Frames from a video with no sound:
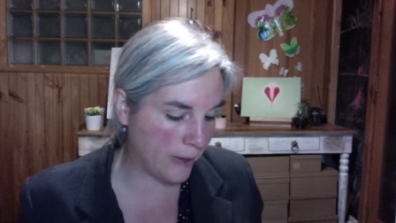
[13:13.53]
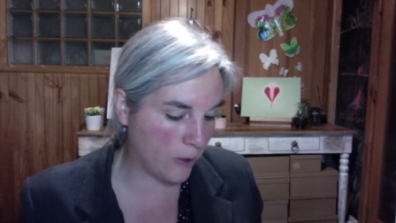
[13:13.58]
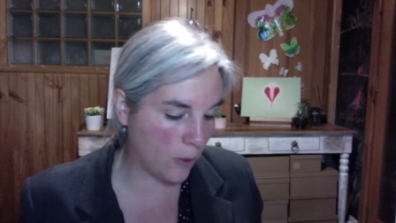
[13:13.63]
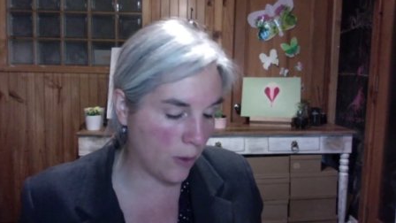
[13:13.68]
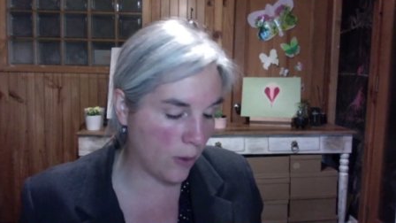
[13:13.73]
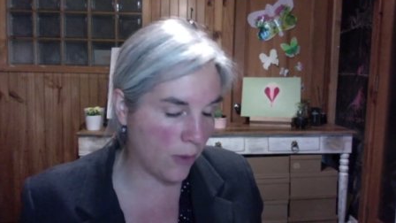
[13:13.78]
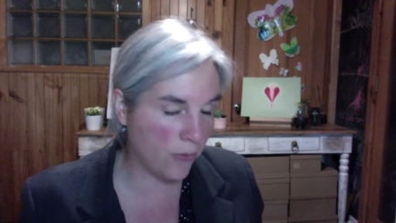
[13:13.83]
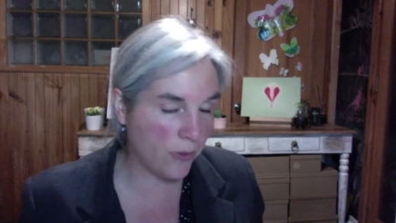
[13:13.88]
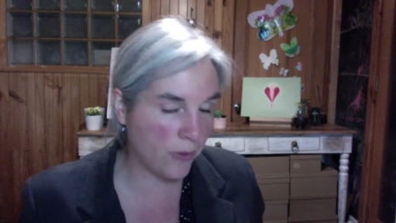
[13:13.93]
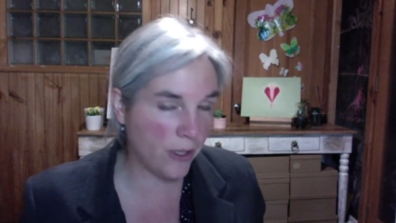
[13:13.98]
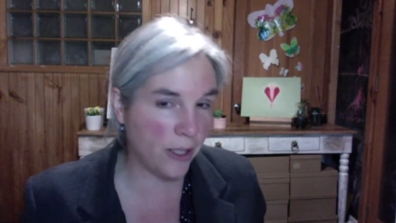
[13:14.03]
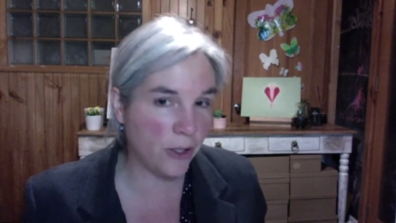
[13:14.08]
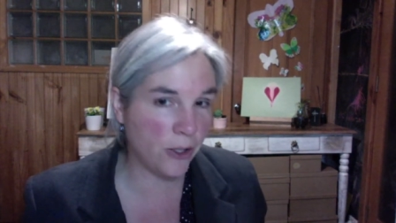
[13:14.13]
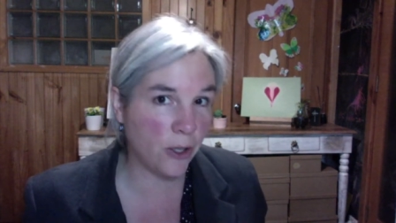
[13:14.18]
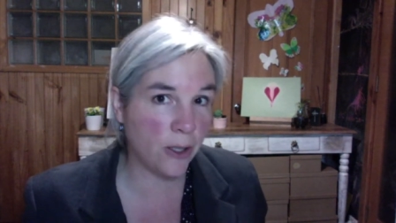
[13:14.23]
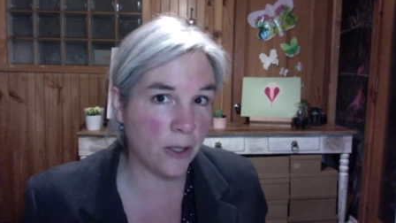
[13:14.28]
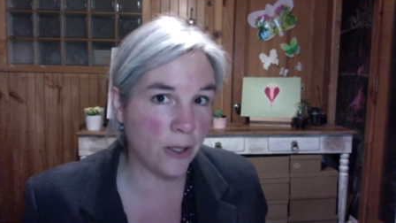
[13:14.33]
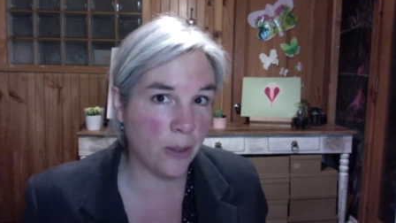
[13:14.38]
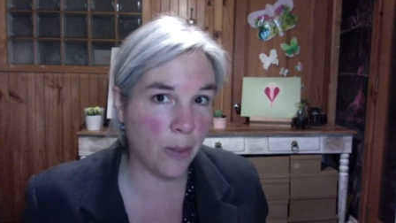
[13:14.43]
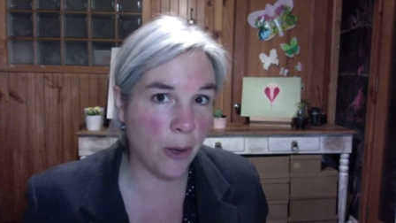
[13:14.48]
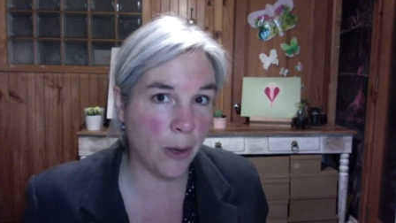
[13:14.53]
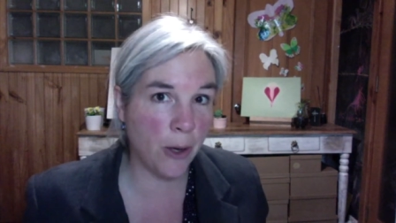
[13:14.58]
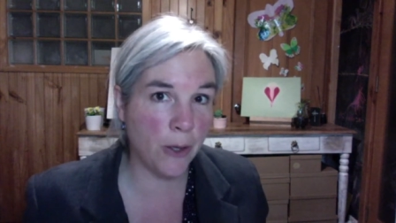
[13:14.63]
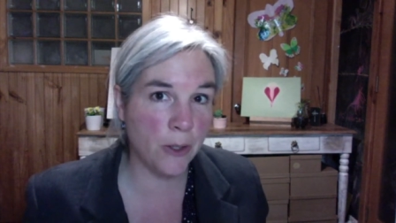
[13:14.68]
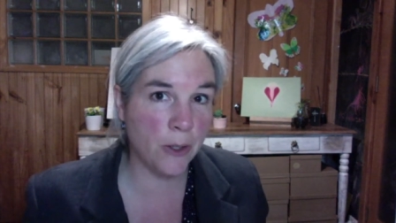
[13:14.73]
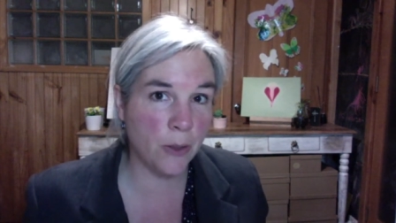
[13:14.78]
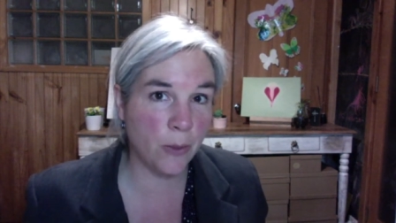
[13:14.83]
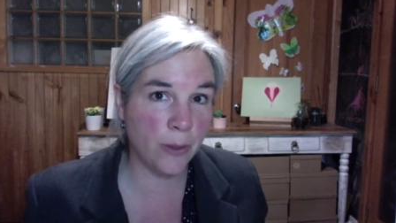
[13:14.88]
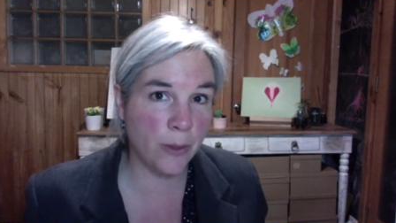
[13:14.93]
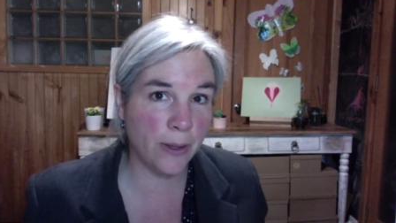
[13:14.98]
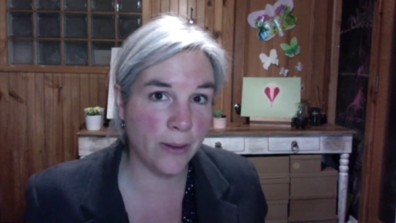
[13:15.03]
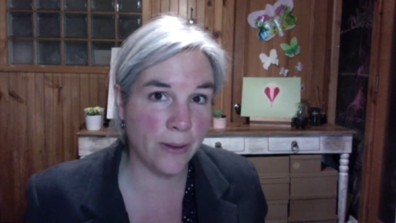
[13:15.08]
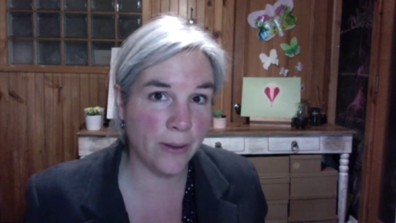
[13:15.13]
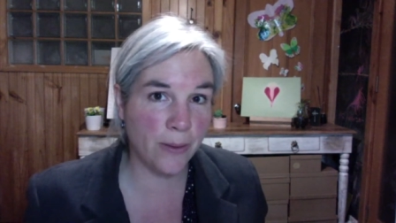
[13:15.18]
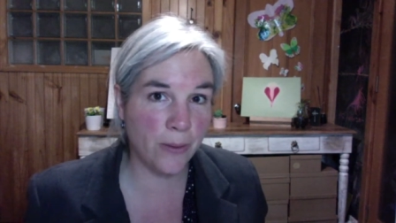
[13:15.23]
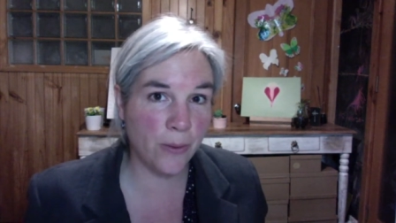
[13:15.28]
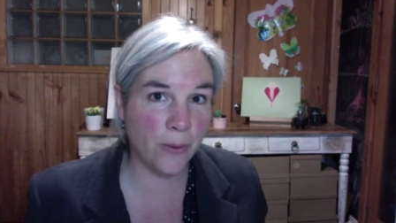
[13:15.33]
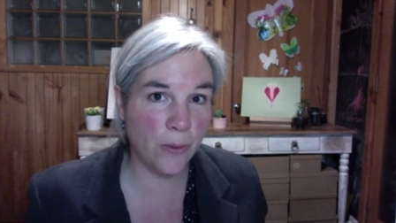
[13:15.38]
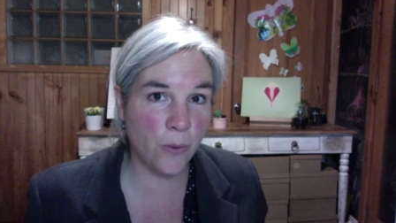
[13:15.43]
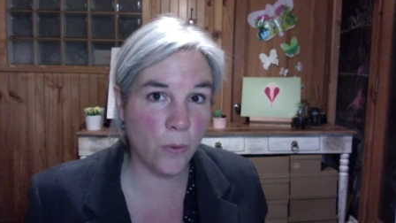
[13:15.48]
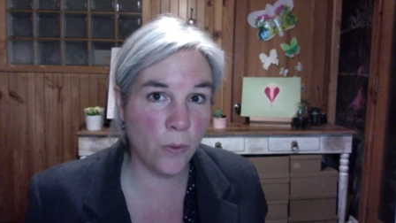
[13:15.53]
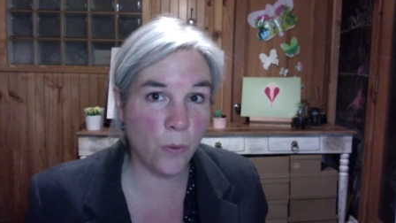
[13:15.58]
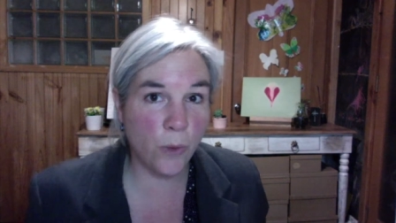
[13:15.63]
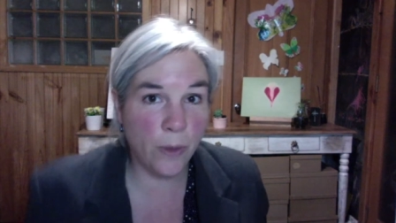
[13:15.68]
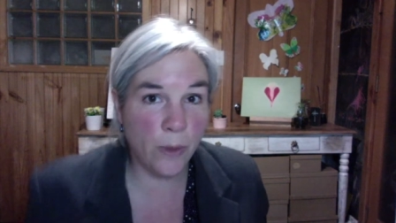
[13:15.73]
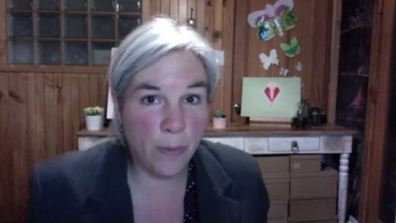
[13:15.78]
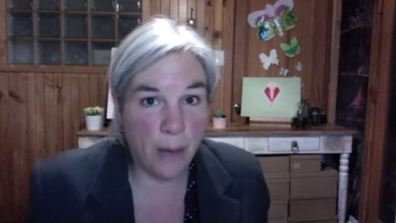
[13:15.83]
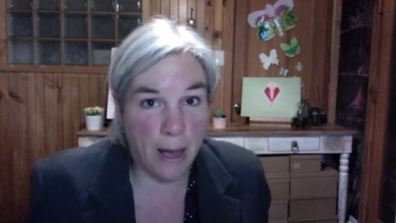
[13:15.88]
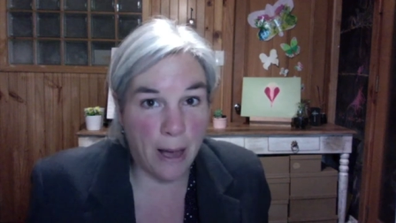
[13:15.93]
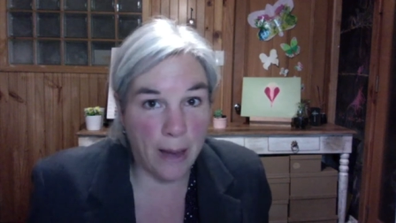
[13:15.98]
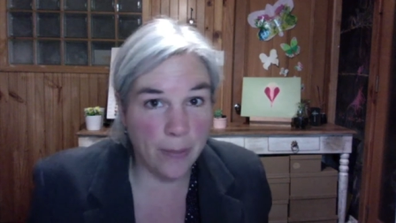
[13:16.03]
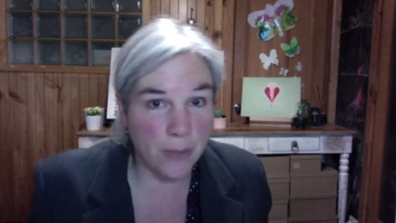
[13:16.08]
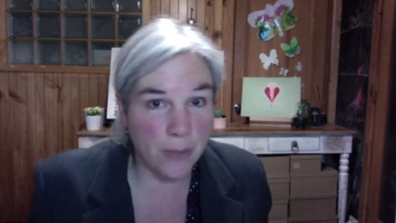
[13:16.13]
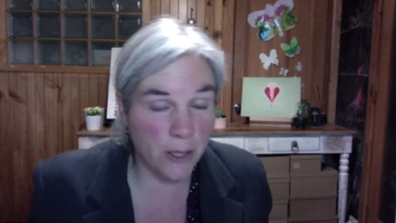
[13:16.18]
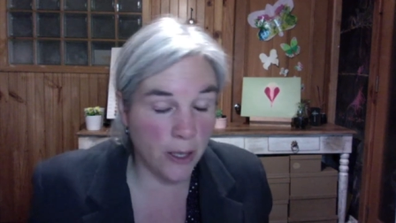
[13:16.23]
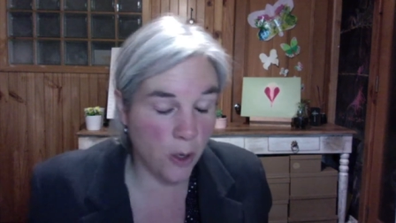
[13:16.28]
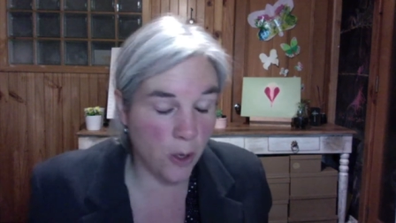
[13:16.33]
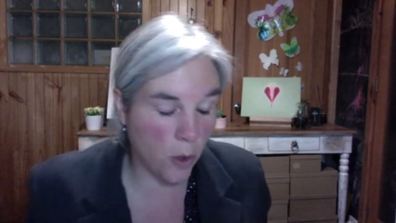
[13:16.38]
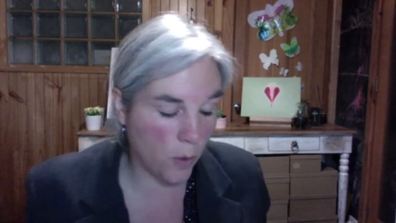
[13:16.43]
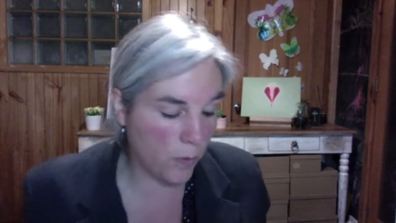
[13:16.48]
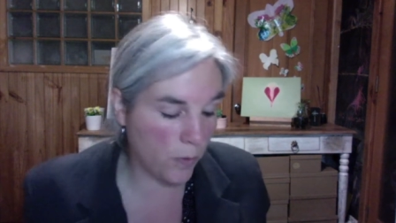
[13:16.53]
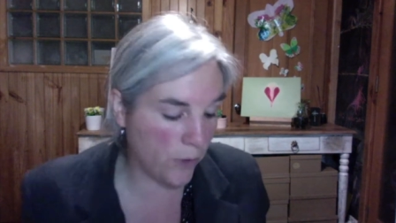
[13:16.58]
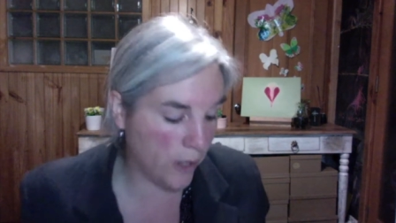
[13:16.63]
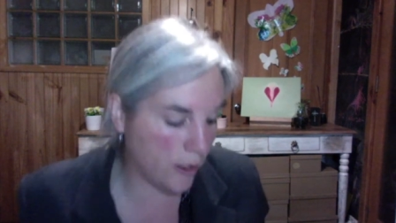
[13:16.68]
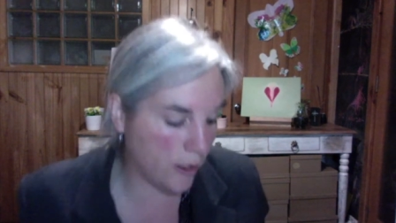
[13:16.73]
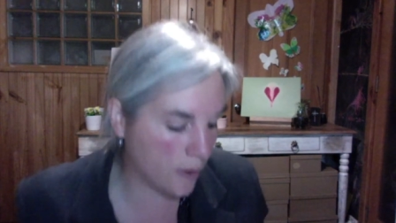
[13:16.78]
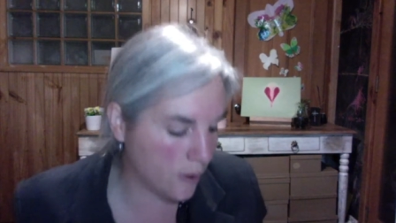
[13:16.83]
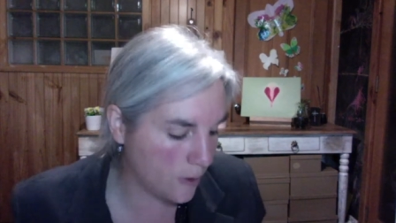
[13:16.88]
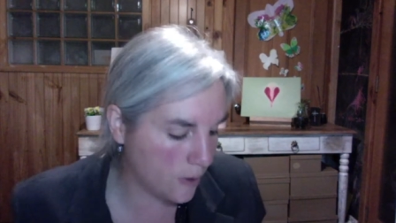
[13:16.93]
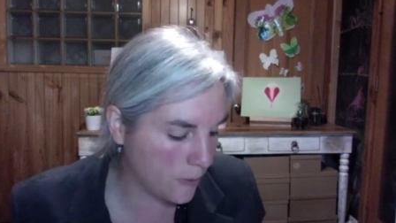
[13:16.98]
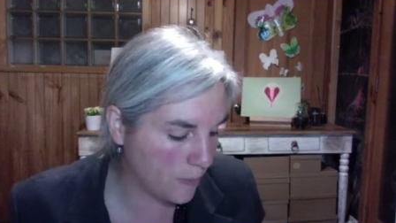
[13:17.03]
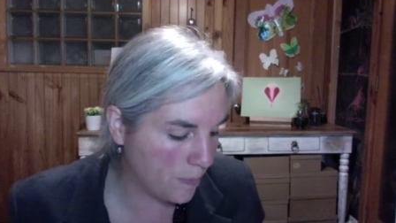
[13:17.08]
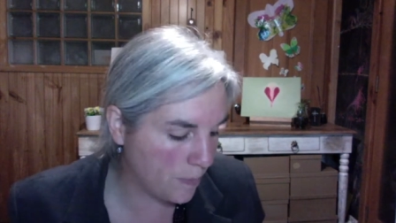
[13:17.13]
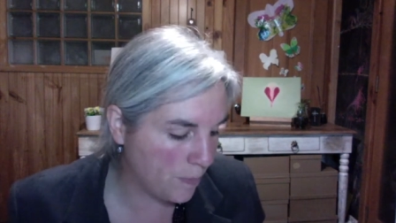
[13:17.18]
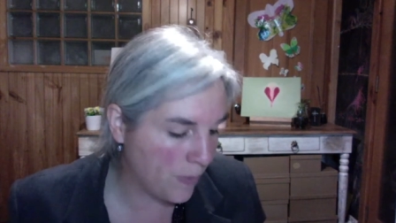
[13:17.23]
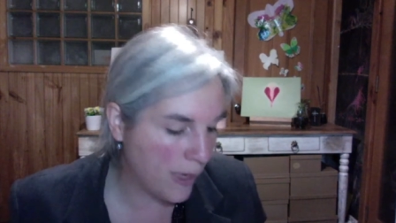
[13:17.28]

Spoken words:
So I'll finish, I suppose, with perhaps the obvious.